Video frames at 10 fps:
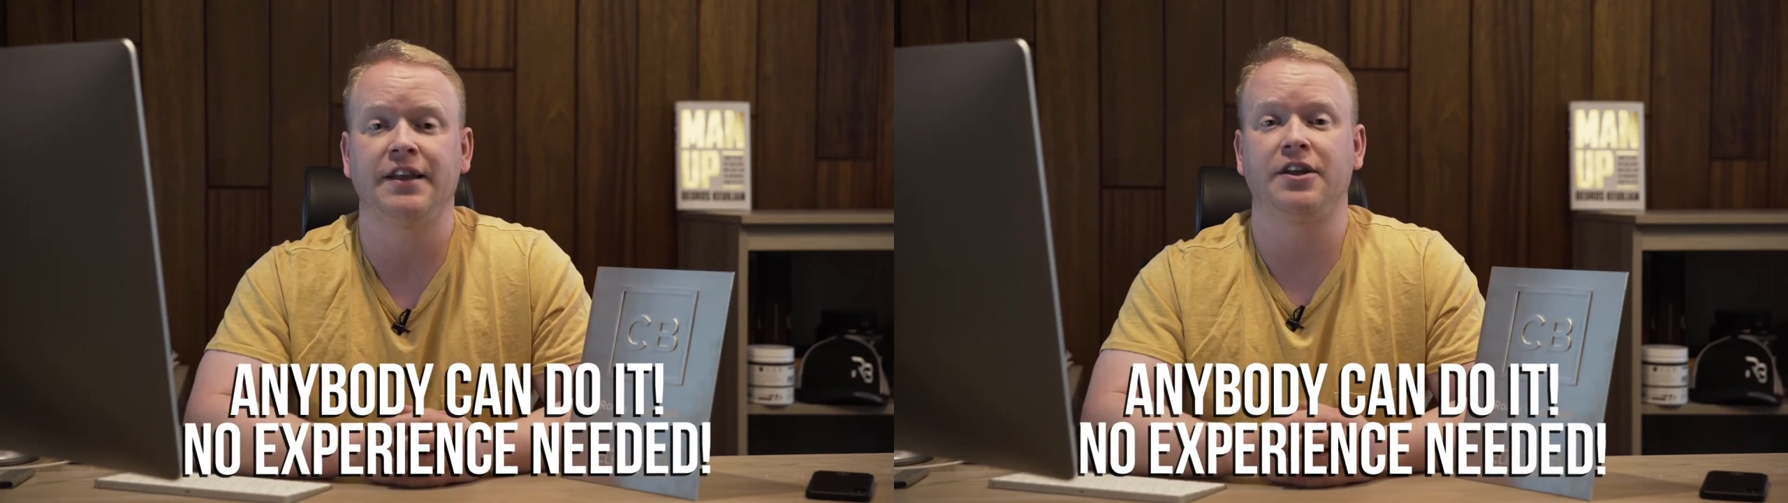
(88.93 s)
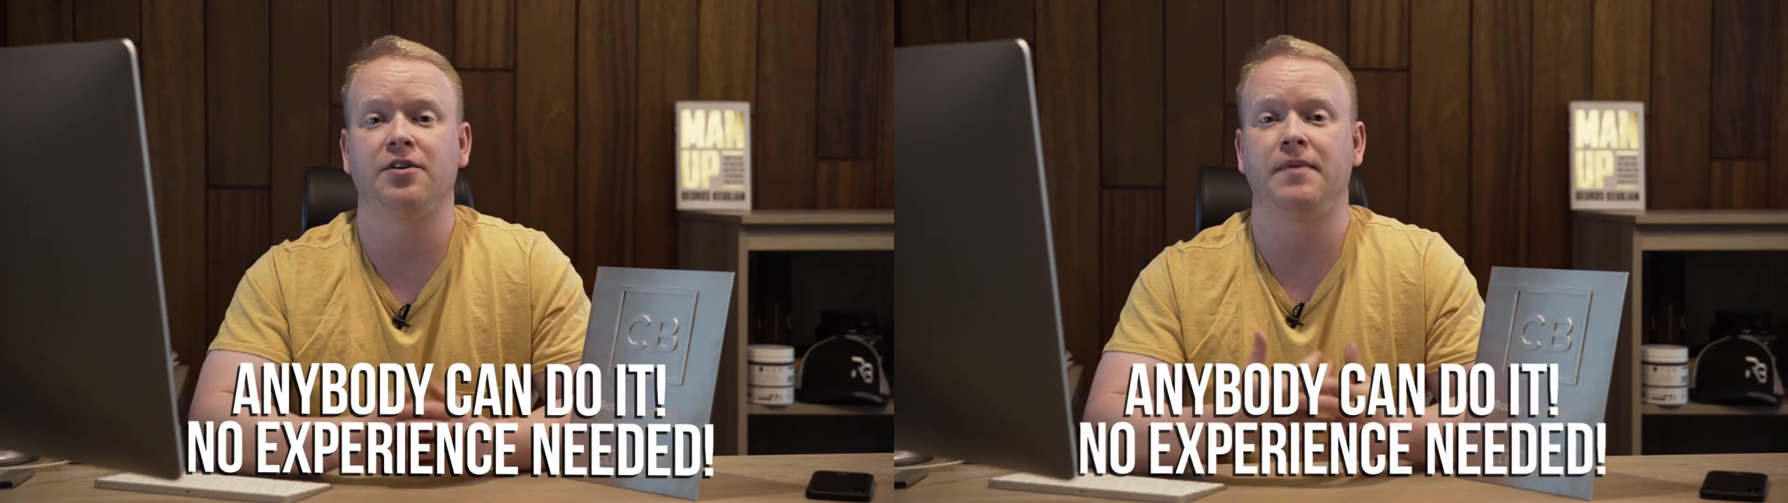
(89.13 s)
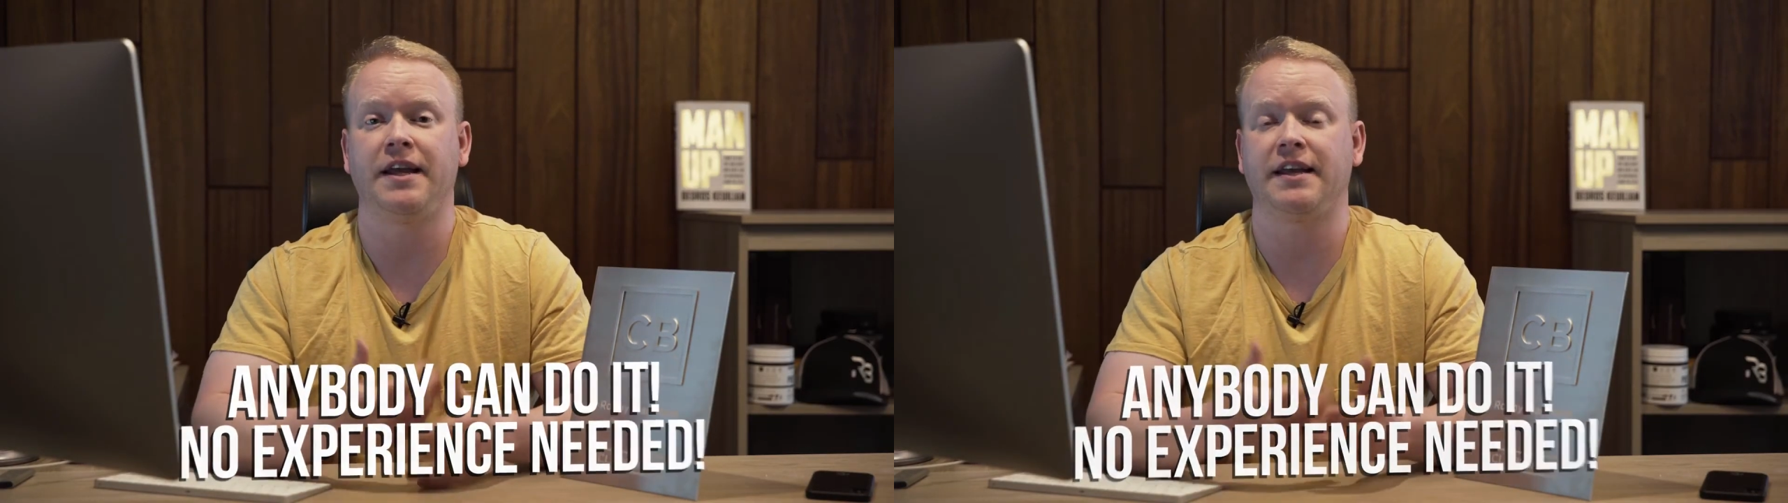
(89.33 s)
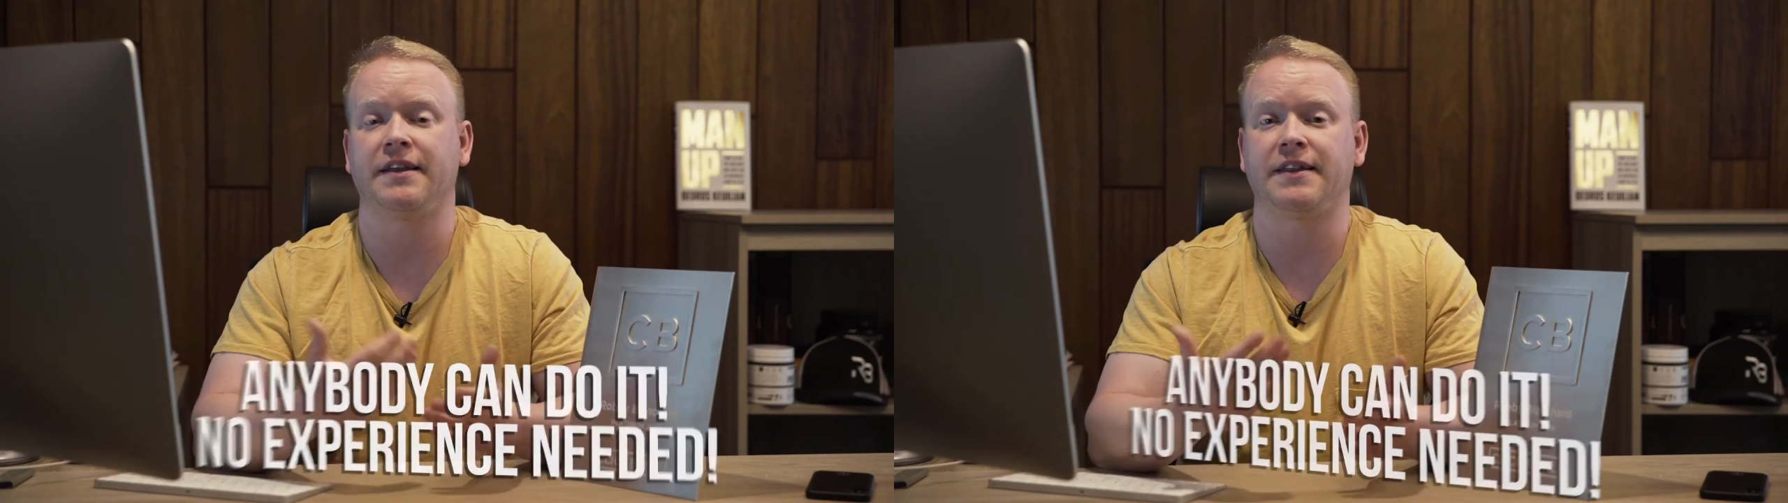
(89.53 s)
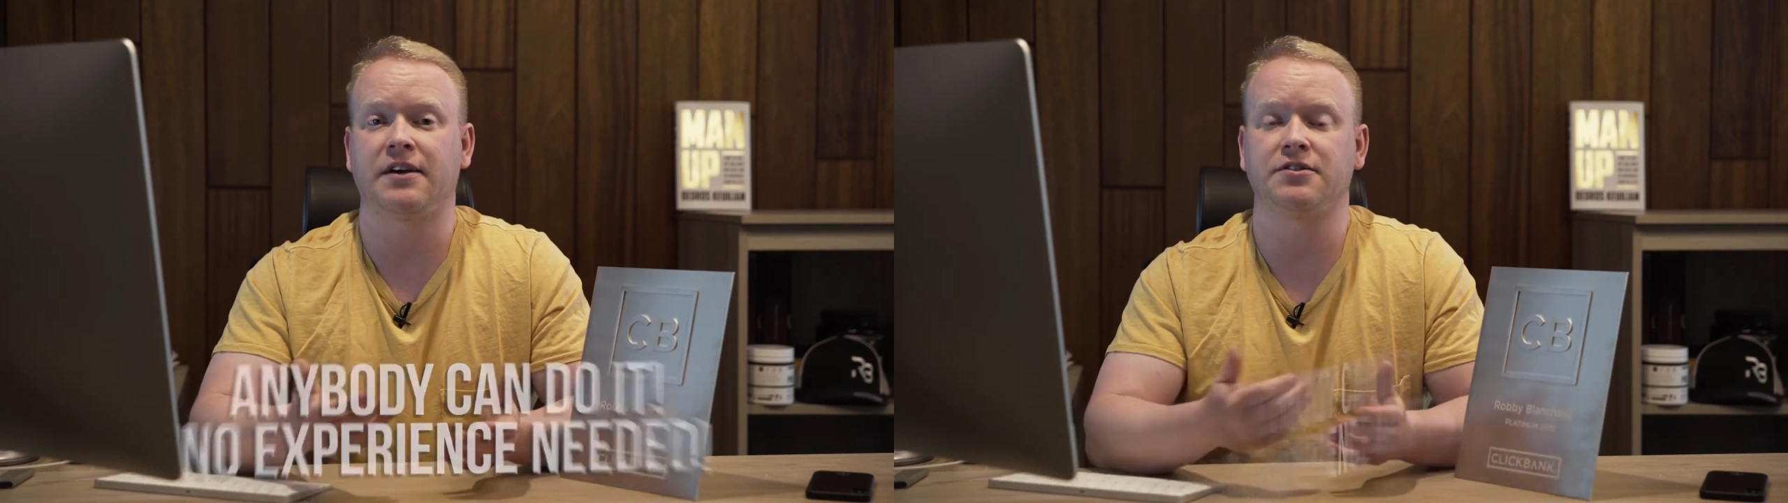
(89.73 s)
that are making
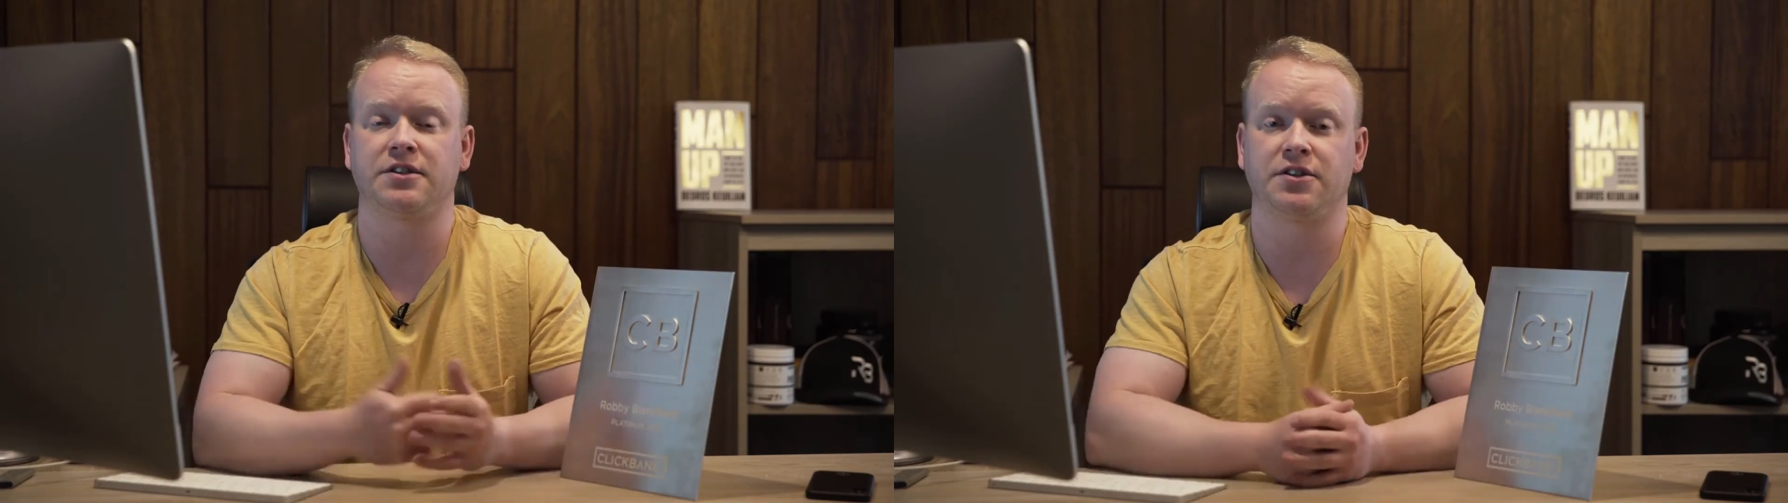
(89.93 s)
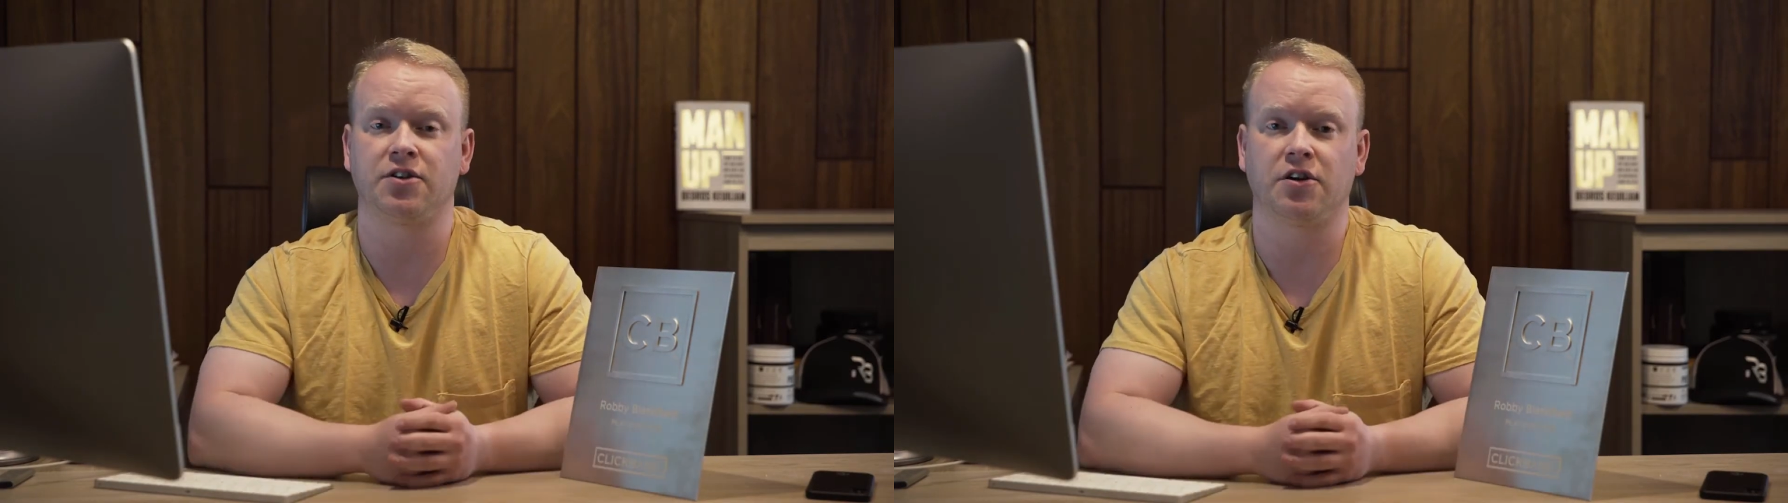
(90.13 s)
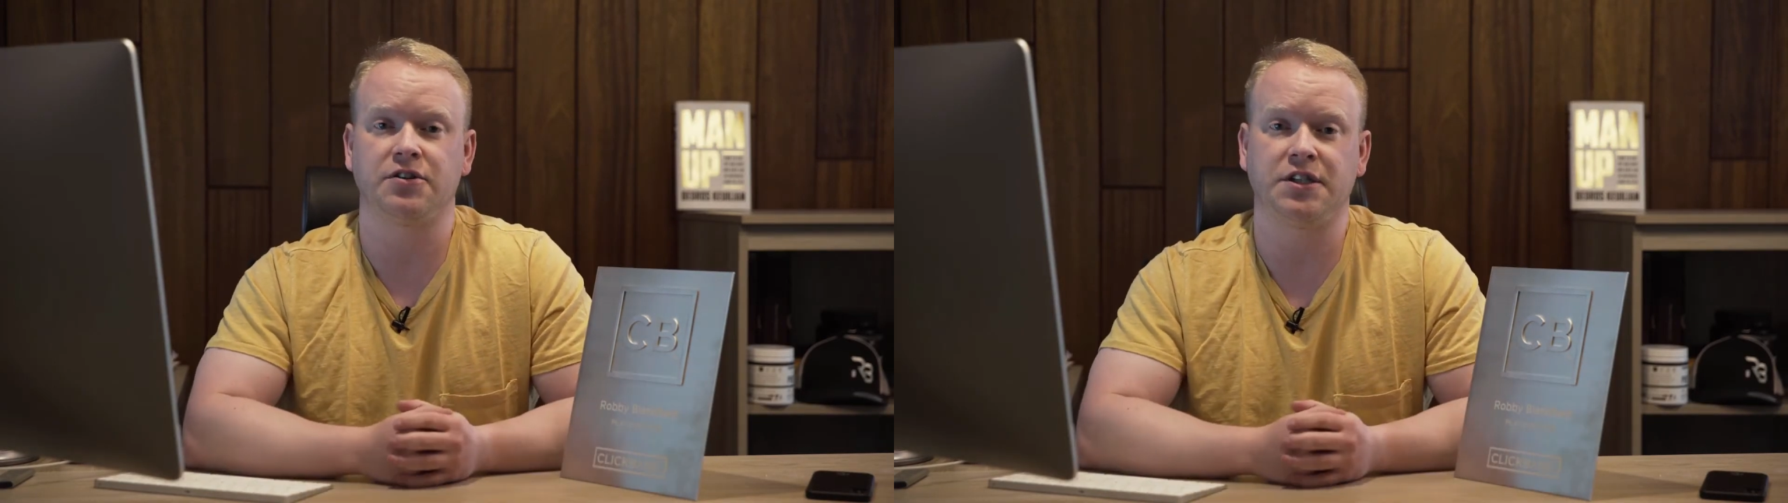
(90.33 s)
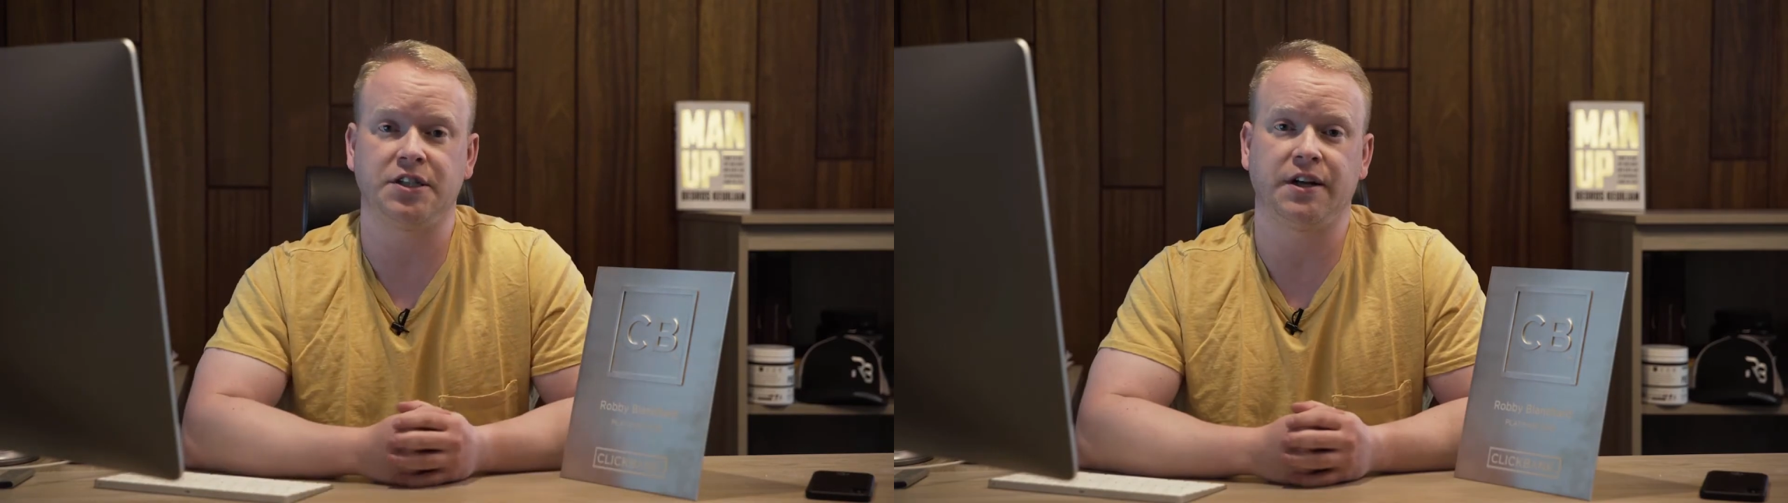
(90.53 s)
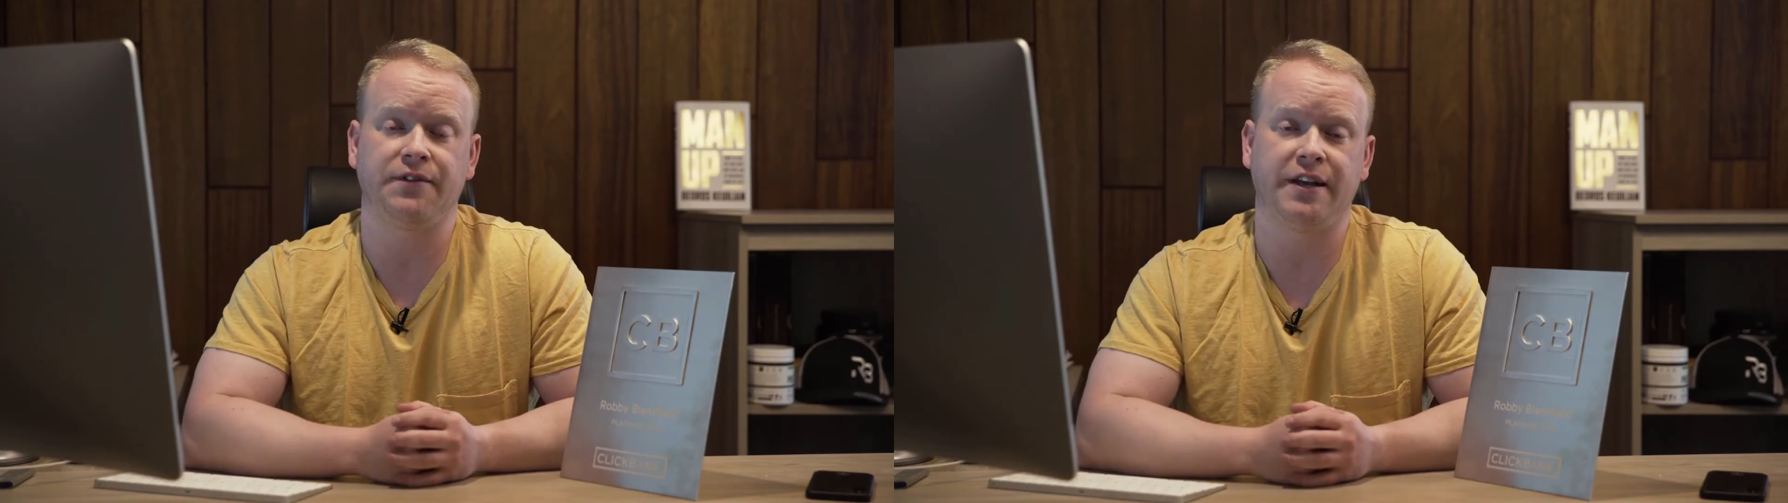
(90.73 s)
thousands of dollars each and every